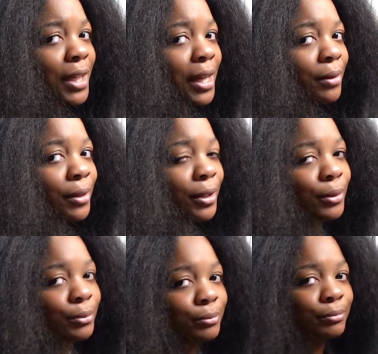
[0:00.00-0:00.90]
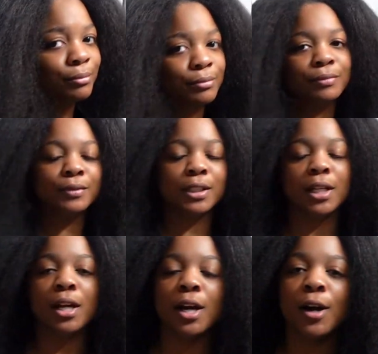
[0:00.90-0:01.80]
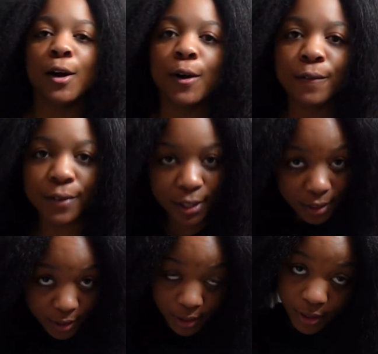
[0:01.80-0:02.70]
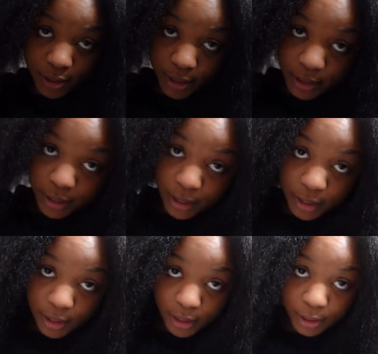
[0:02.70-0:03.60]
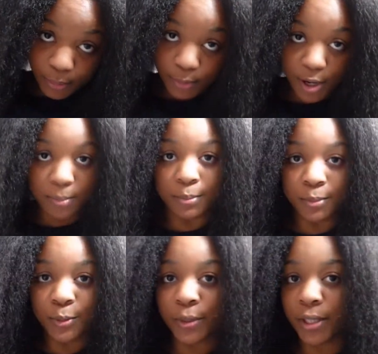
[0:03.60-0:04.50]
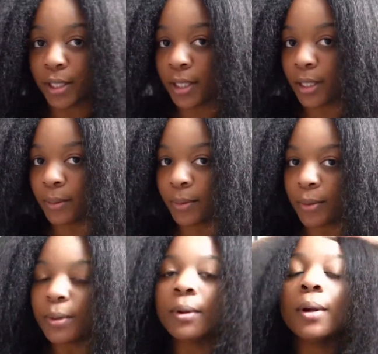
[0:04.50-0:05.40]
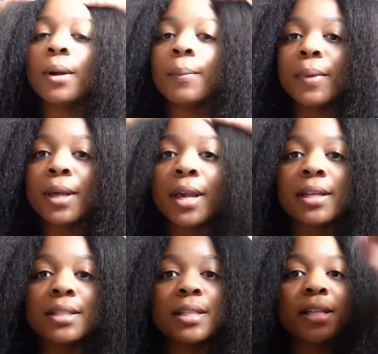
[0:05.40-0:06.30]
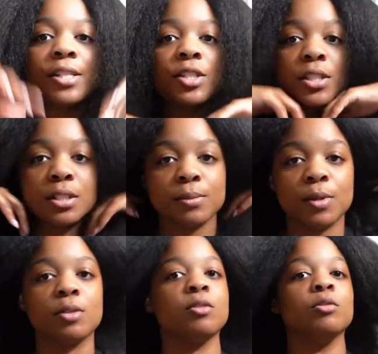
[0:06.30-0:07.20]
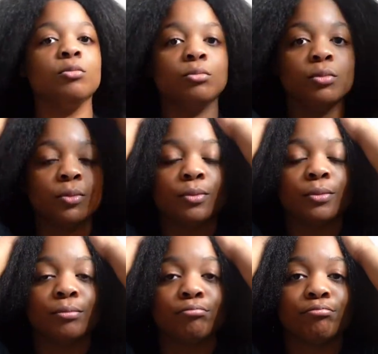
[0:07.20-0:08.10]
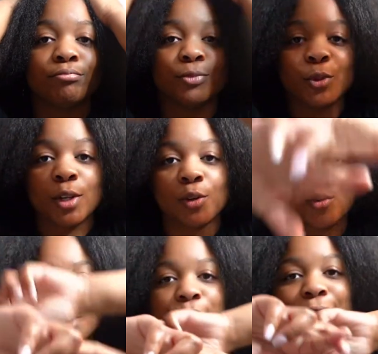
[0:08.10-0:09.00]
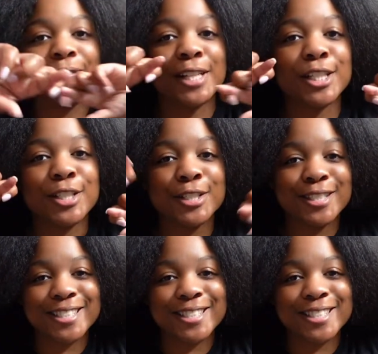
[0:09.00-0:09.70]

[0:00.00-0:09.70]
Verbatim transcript: I don't know. Hopefully there isn't any problems with it being 18 inches tomorrow. we going to cross our fingers.